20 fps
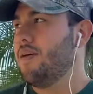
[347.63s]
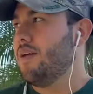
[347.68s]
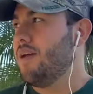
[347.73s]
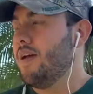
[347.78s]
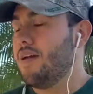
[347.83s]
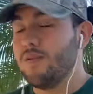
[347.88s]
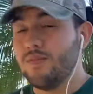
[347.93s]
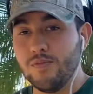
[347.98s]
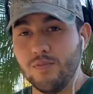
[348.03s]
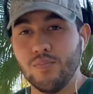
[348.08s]

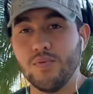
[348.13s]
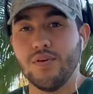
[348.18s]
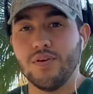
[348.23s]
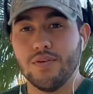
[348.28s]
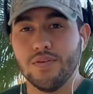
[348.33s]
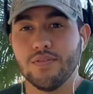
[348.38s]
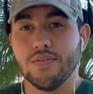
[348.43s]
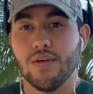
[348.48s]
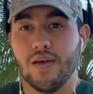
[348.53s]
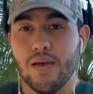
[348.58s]
And if you put your
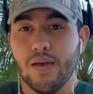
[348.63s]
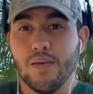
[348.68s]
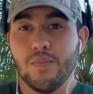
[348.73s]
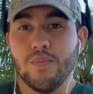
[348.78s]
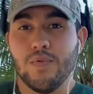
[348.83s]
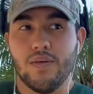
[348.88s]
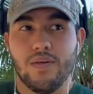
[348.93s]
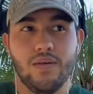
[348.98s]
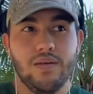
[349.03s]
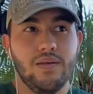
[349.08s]
time
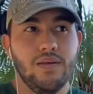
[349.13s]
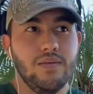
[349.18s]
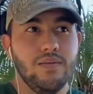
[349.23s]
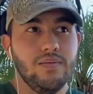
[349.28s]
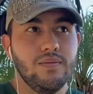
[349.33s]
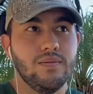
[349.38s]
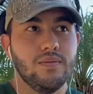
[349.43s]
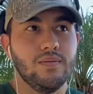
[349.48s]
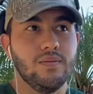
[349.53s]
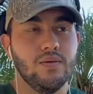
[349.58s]
and,
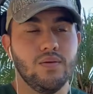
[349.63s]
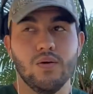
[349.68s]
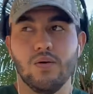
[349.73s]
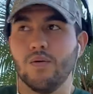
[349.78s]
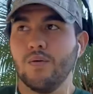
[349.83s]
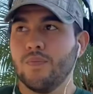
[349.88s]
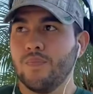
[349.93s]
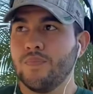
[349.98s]
you